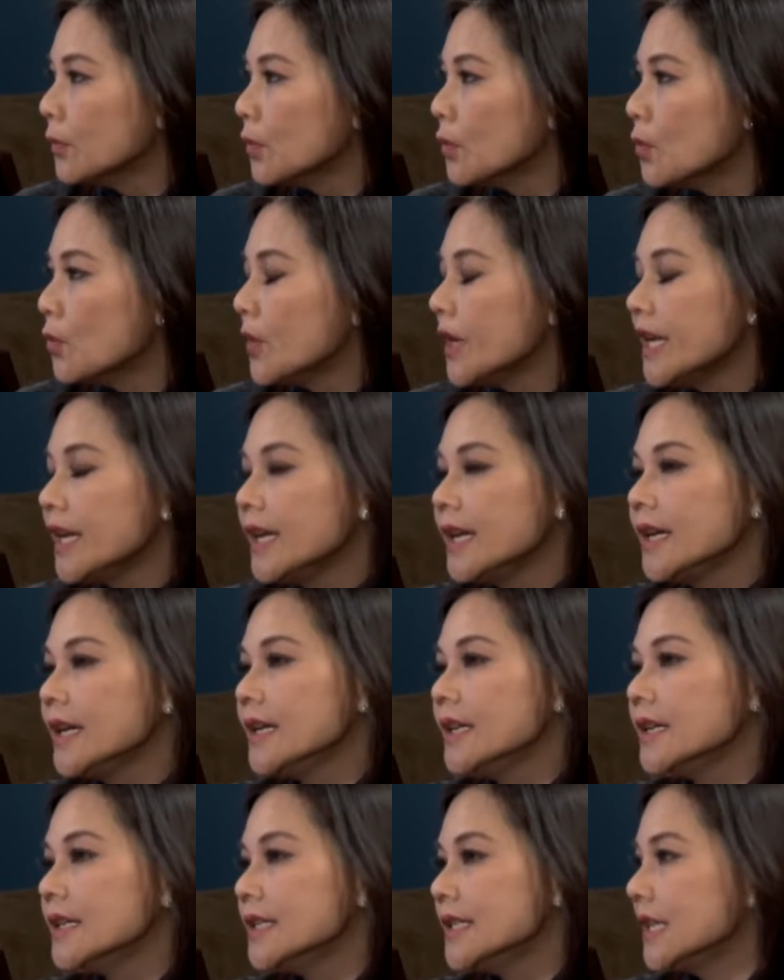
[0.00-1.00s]

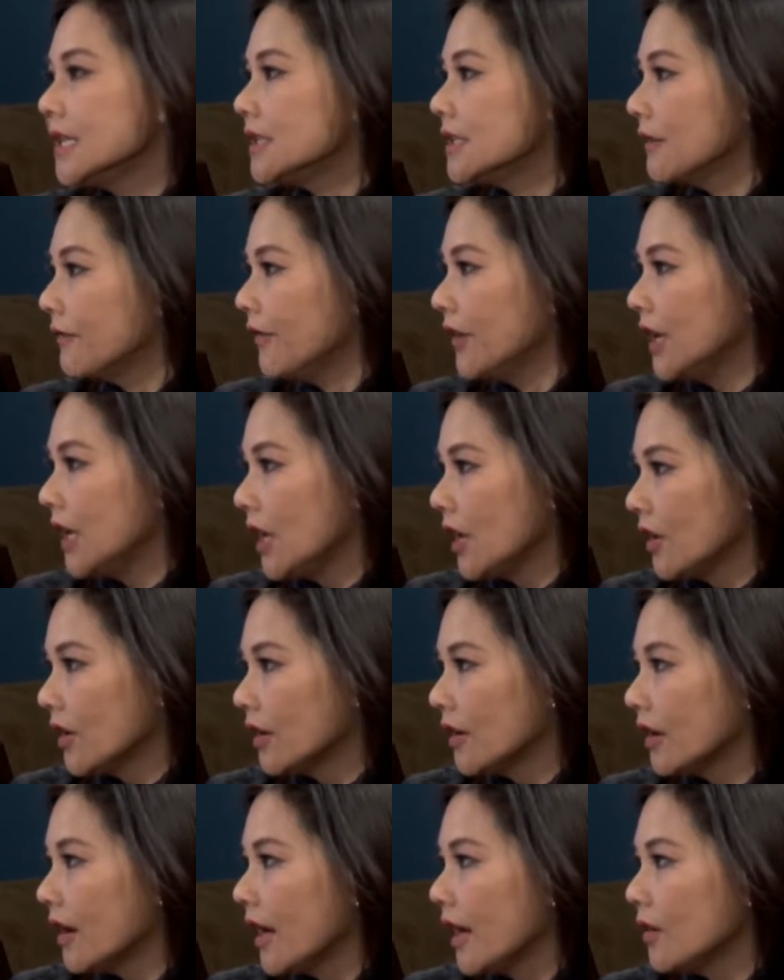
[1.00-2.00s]
we did the
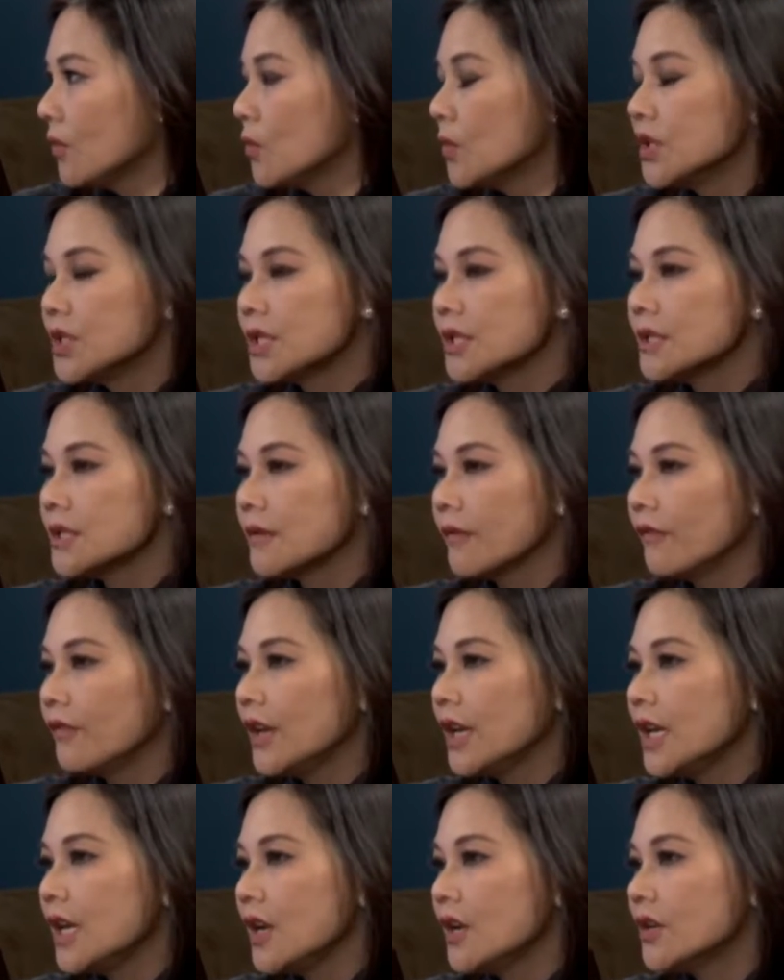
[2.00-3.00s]
veneer, and
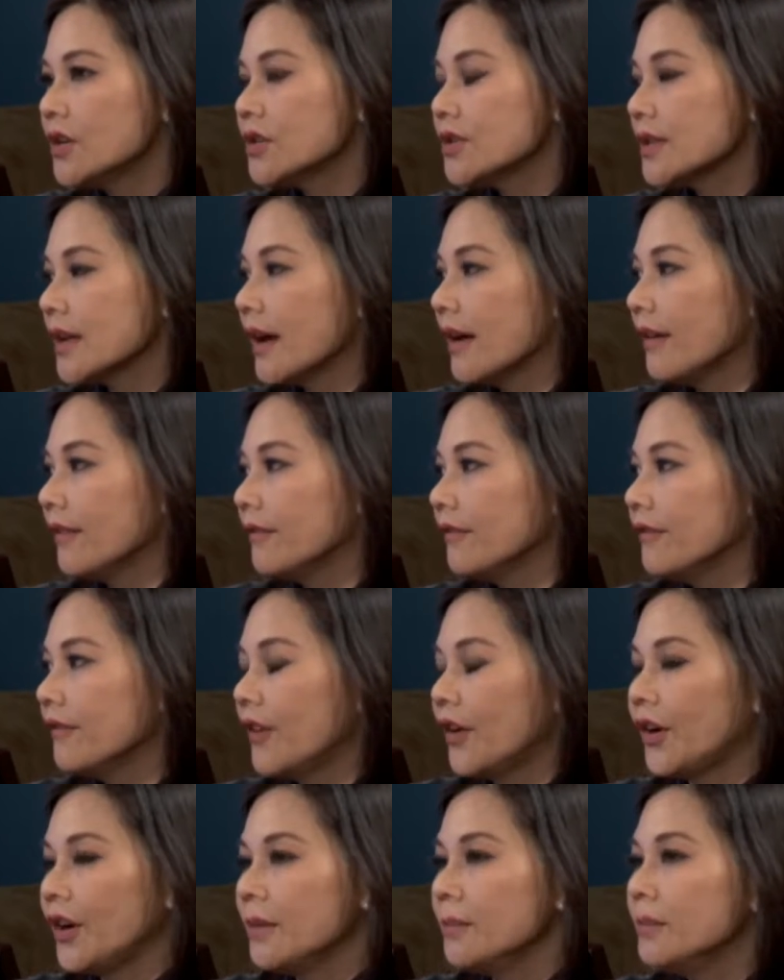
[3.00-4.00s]
veneers are
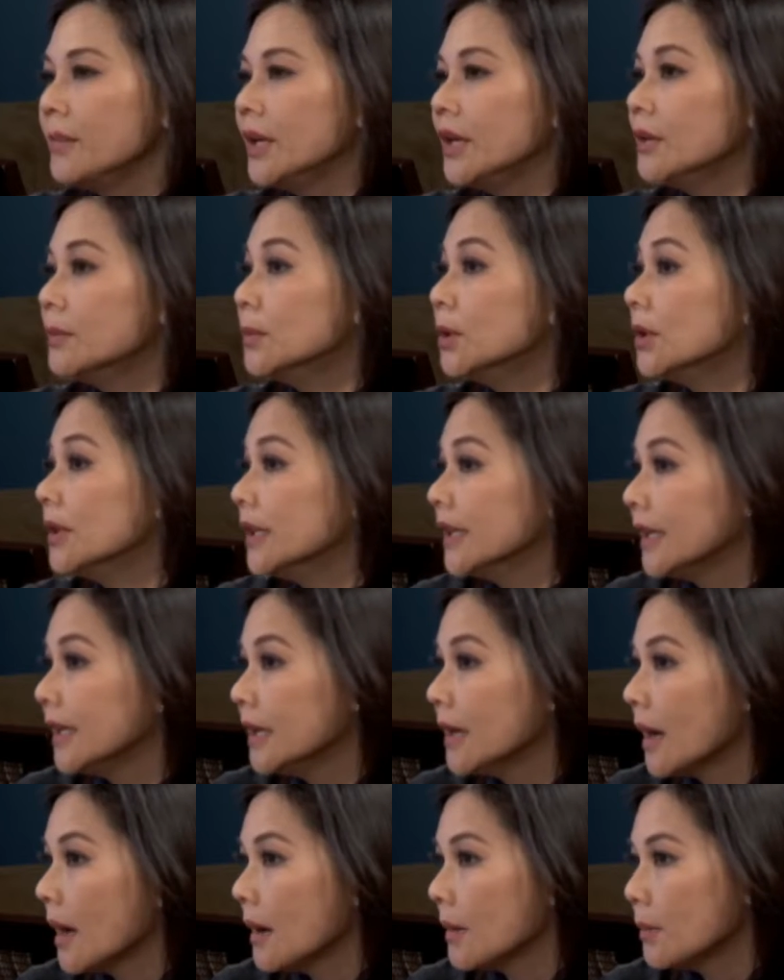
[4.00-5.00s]
very
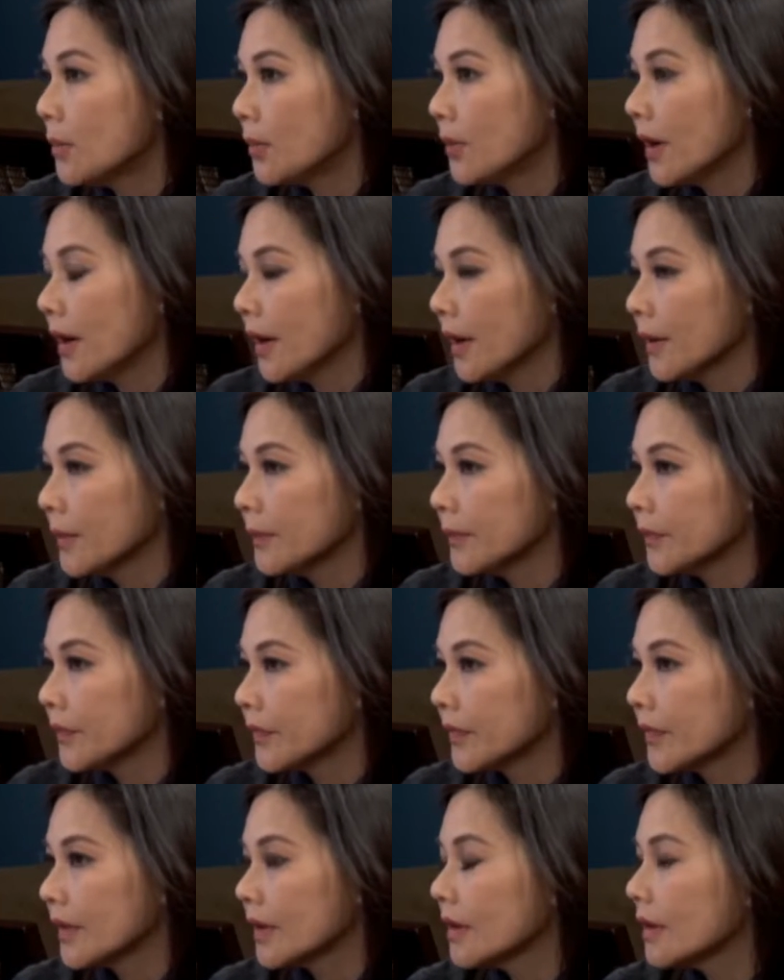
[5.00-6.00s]
minimally
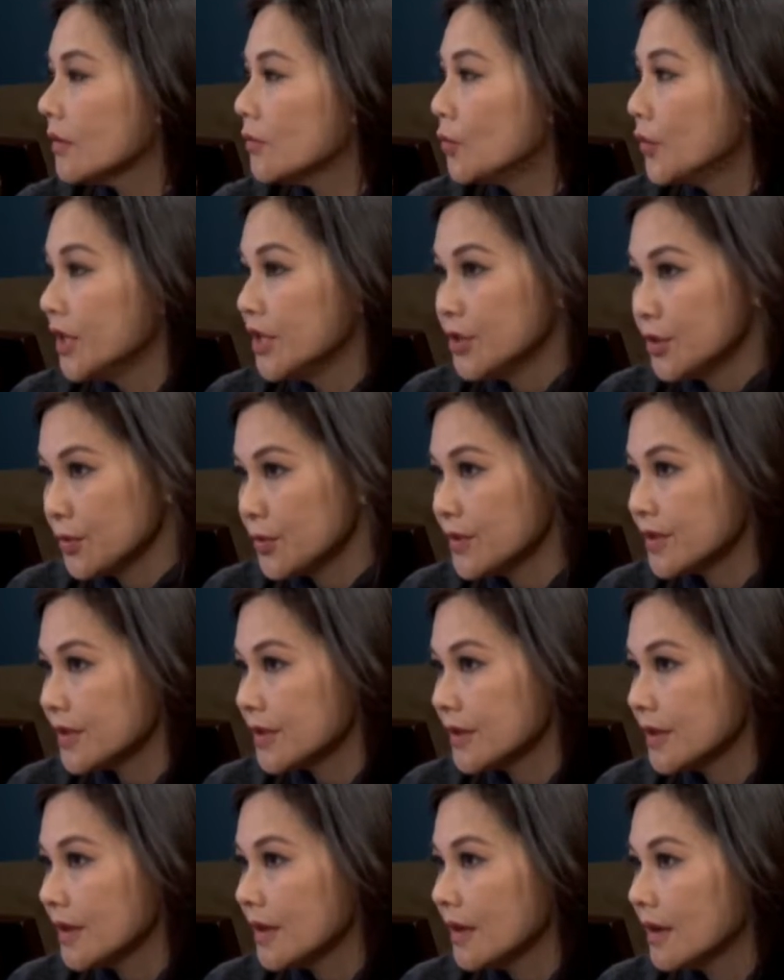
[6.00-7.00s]

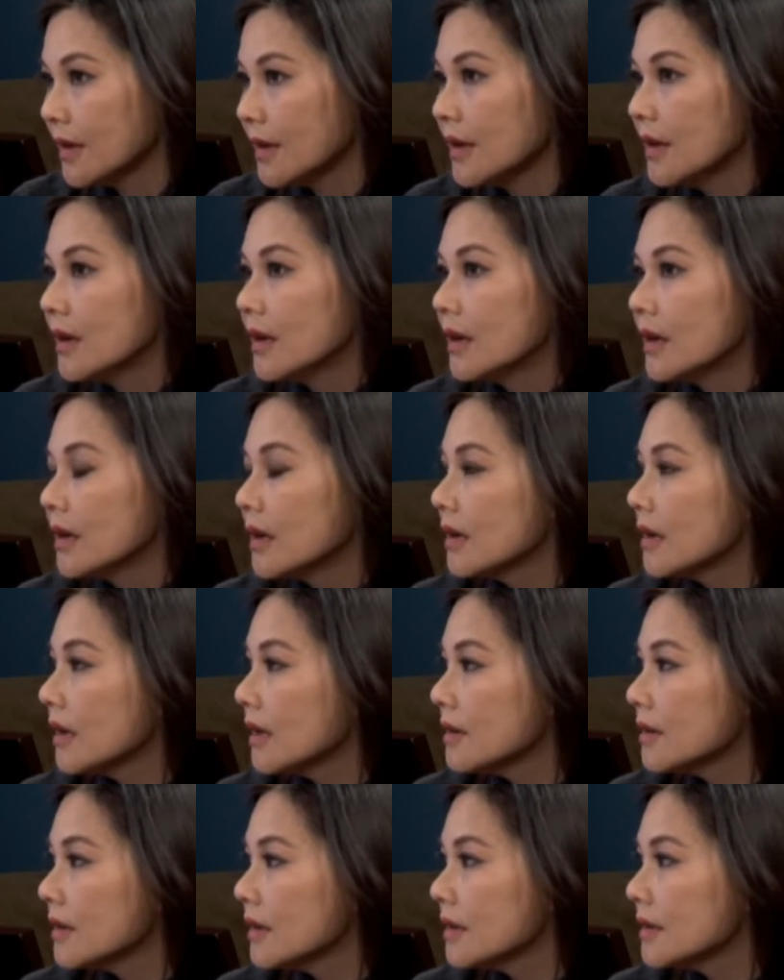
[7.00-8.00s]
reduced
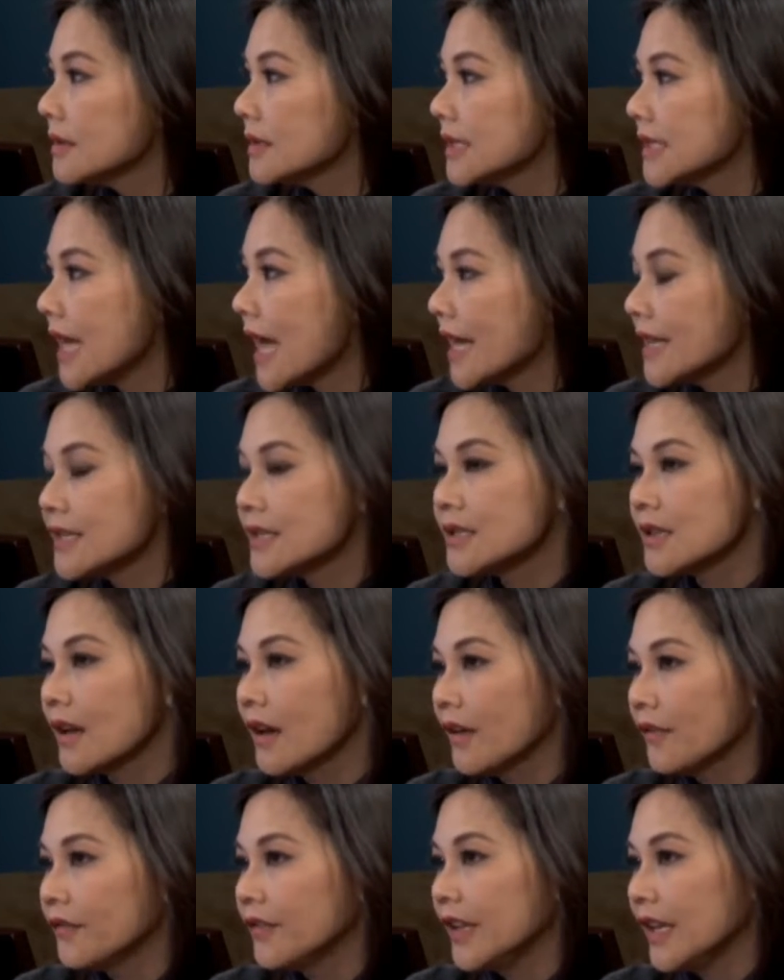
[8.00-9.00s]
size
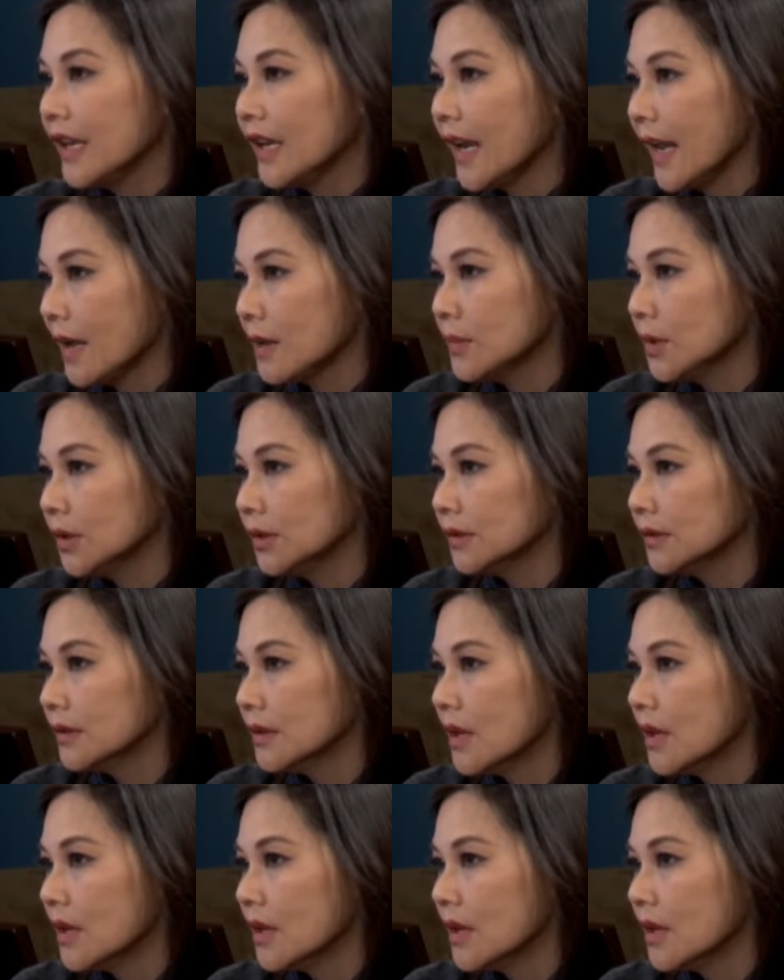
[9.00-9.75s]
of the enamel.